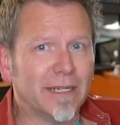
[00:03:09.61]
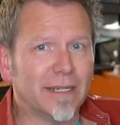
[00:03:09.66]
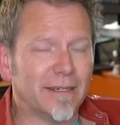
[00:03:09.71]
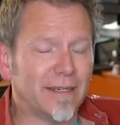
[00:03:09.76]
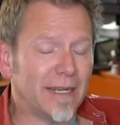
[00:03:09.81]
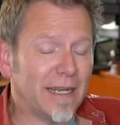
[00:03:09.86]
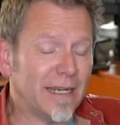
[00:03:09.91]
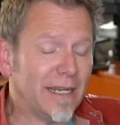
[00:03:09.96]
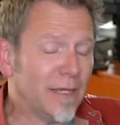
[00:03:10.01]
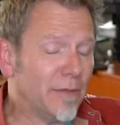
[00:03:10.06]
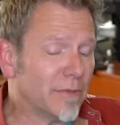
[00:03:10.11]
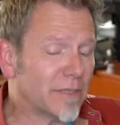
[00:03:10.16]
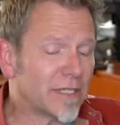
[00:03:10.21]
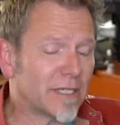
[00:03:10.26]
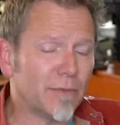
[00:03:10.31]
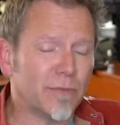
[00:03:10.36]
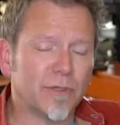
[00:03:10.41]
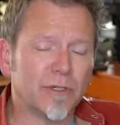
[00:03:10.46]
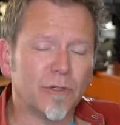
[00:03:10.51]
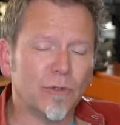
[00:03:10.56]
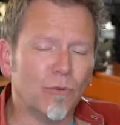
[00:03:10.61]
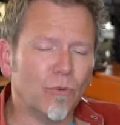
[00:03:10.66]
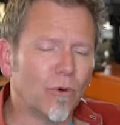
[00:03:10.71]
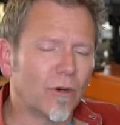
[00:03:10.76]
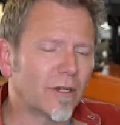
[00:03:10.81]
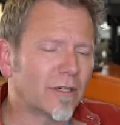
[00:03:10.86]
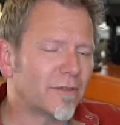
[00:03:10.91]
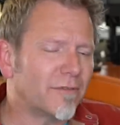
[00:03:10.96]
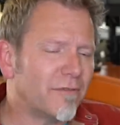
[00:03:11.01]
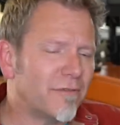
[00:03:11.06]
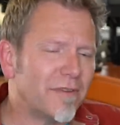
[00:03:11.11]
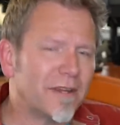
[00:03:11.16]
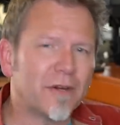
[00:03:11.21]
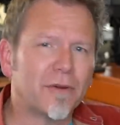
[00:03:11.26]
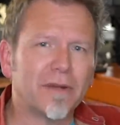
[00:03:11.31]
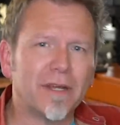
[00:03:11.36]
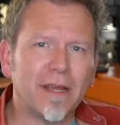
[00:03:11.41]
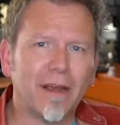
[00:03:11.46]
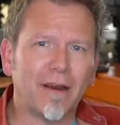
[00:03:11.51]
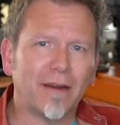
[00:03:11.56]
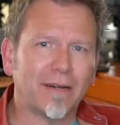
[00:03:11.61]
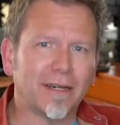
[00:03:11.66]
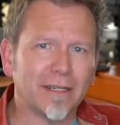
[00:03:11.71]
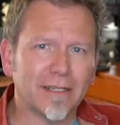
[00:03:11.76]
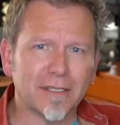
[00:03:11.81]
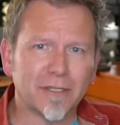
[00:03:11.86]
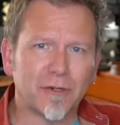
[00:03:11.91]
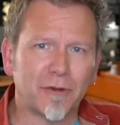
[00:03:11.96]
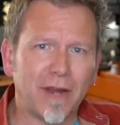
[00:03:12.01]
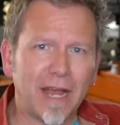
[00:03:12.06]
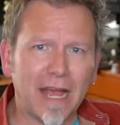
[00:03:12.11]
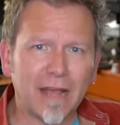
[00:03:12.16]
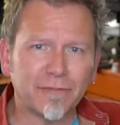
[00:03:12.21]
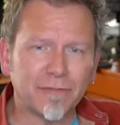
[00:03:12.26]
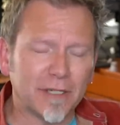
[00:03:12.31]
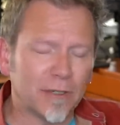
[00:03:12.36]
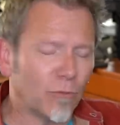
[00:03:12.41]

And, and he was someone who worked very hard at his craft.